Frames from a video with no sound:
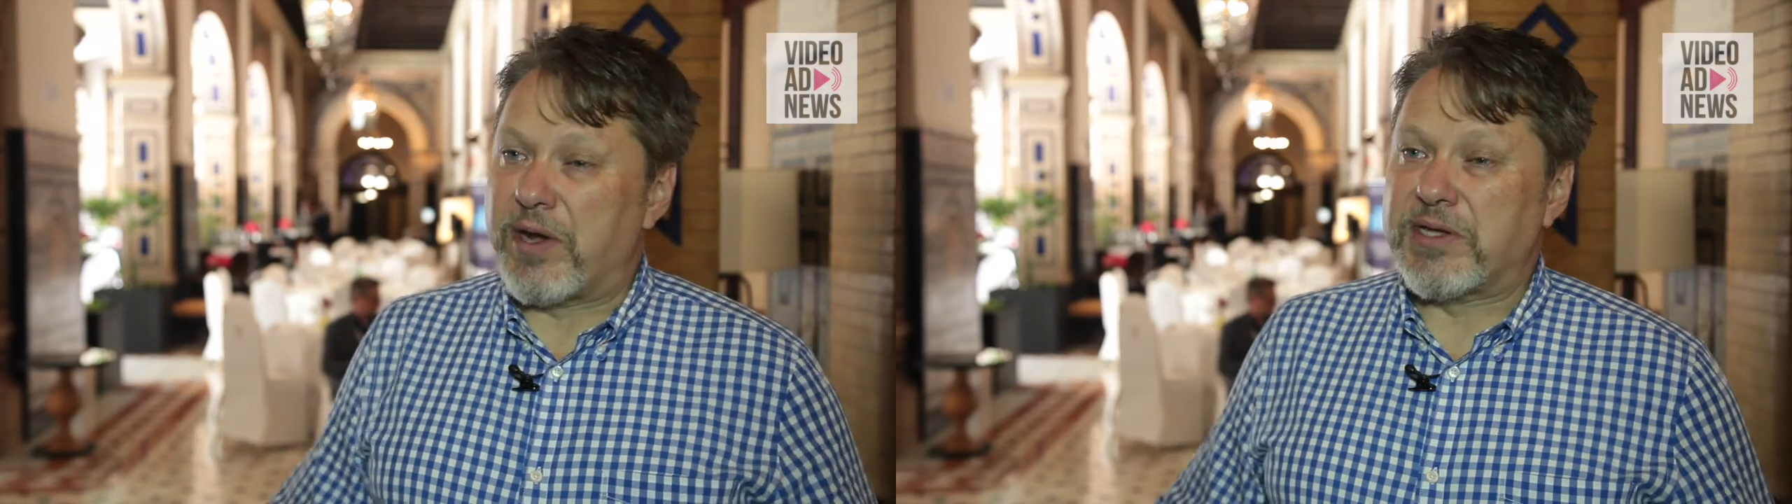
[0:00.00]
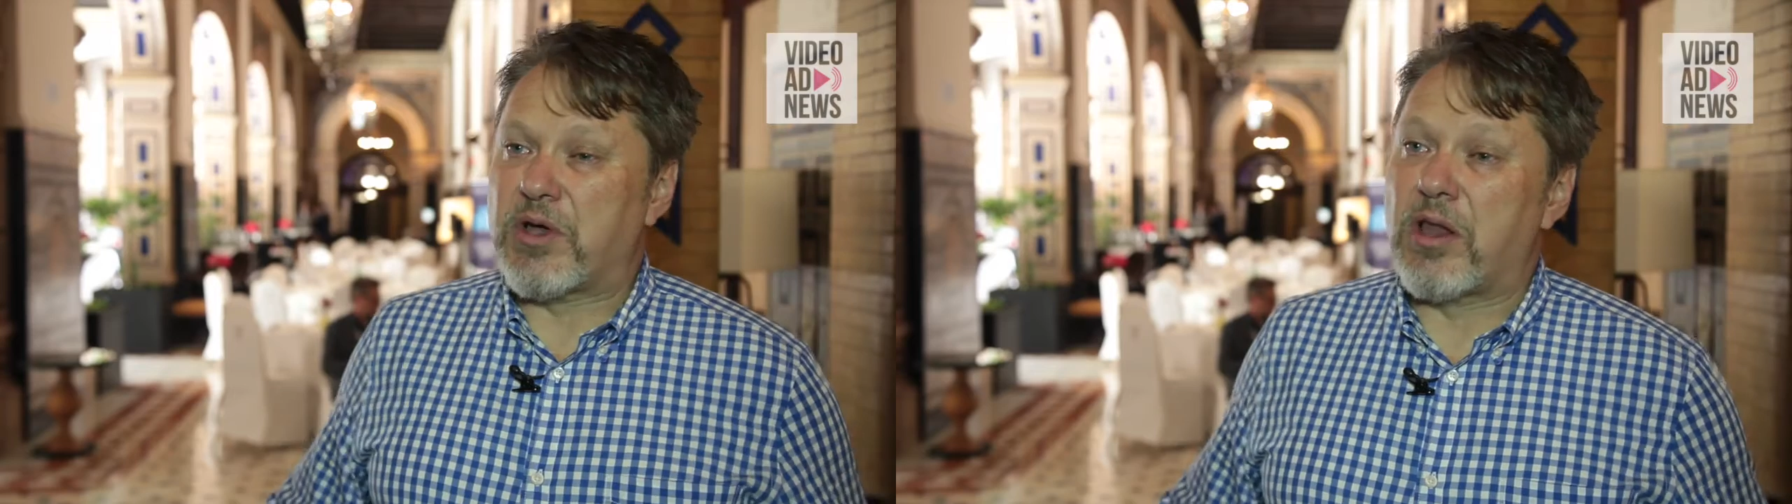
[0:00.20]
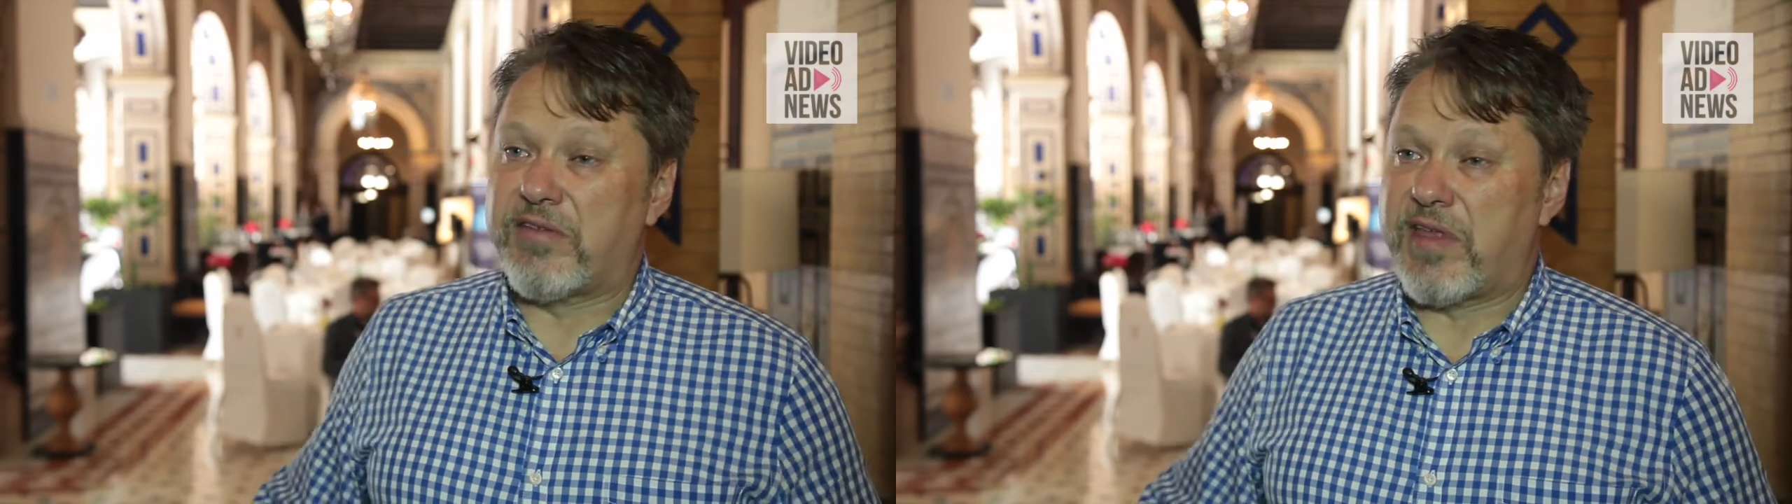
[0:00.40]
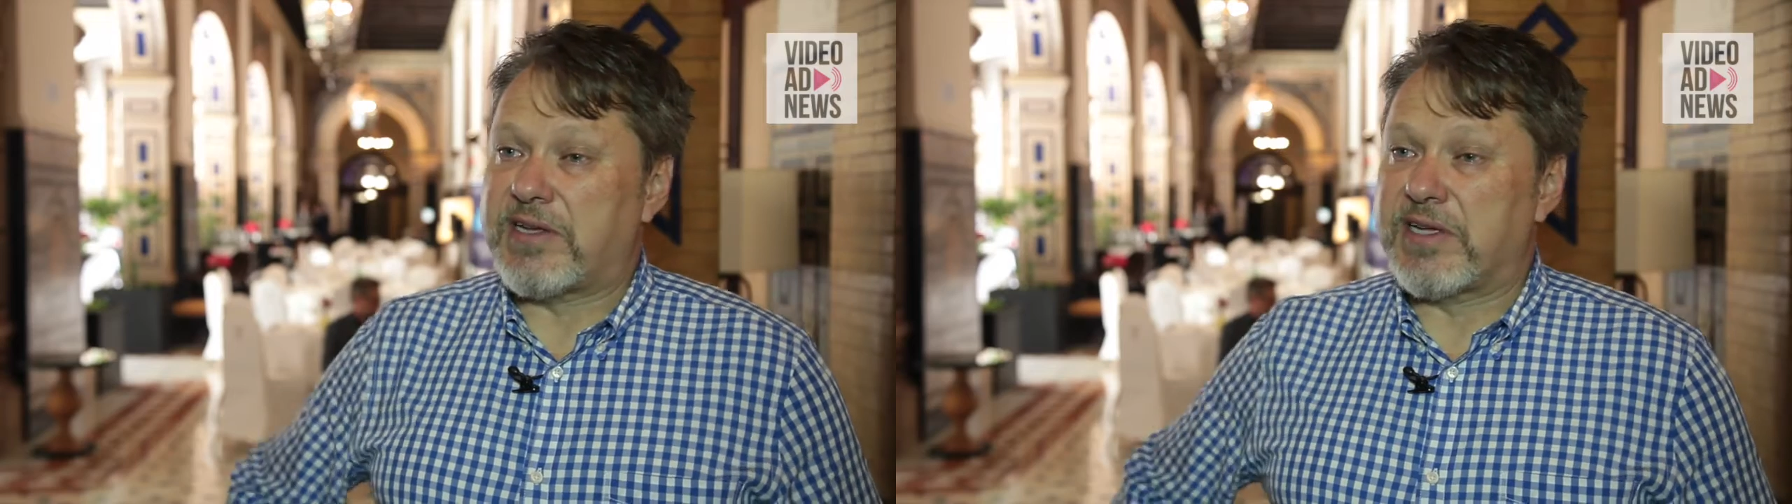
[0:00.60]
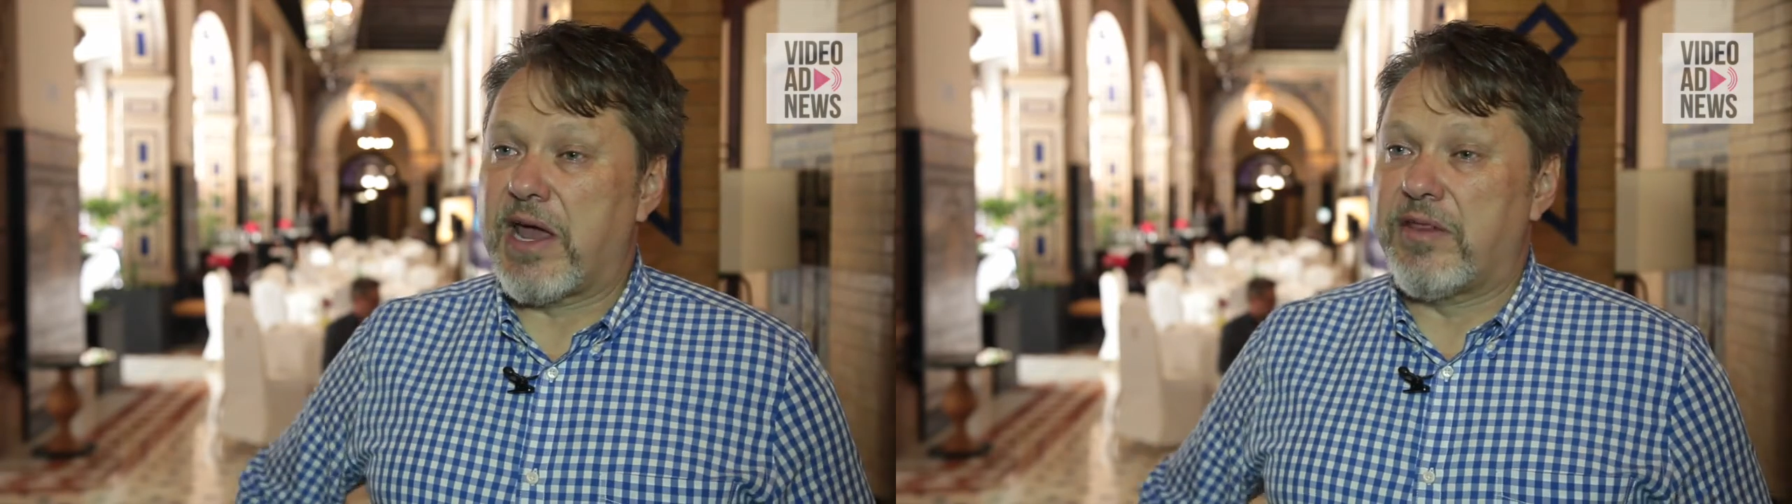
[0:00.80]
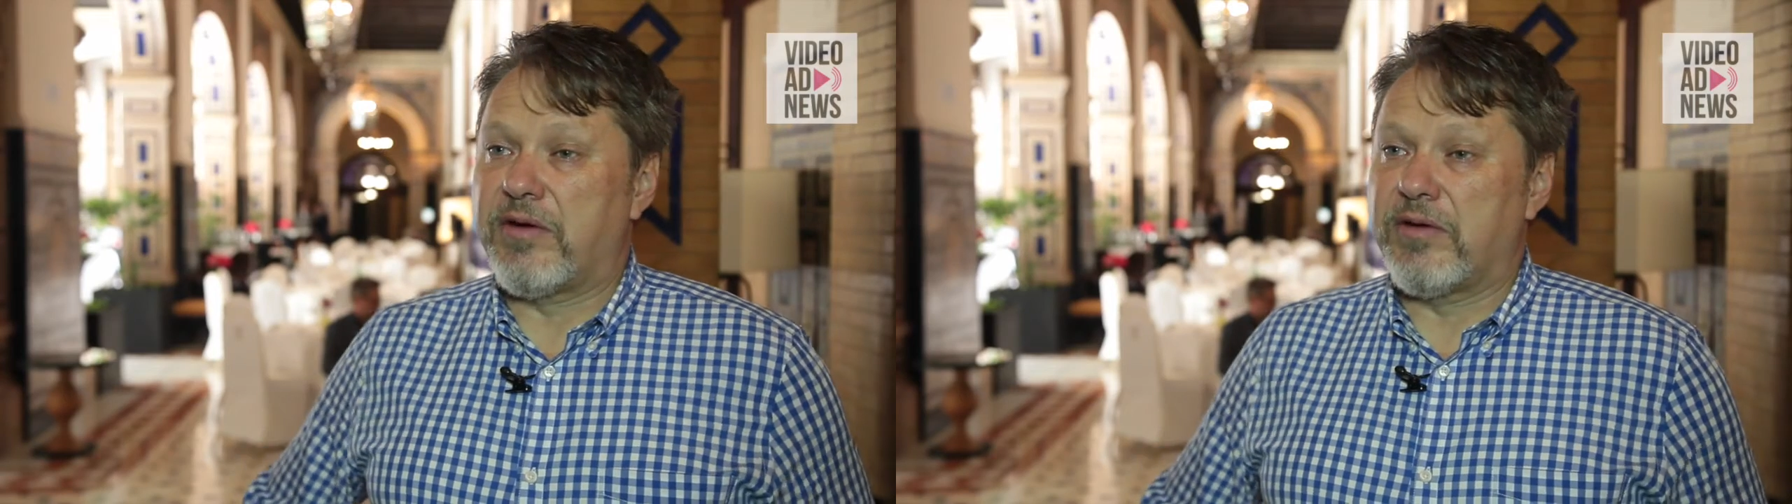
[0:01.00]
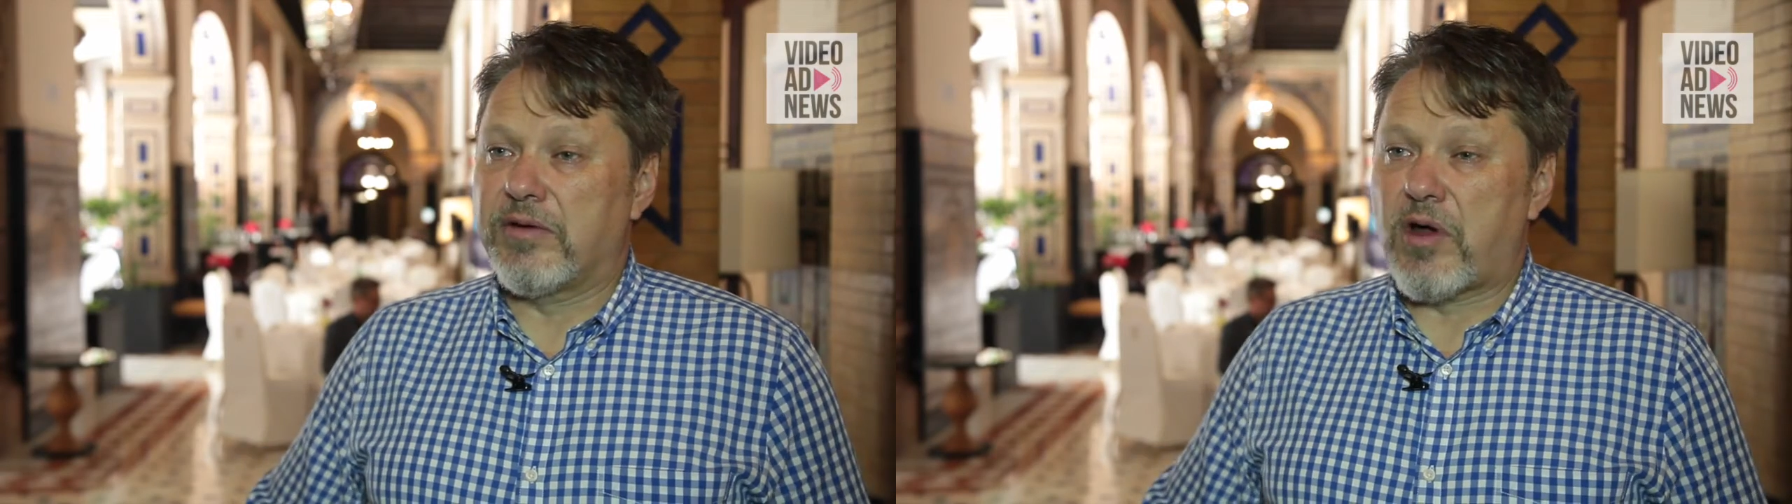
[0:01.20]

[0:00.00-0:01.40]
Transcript: brings all of that together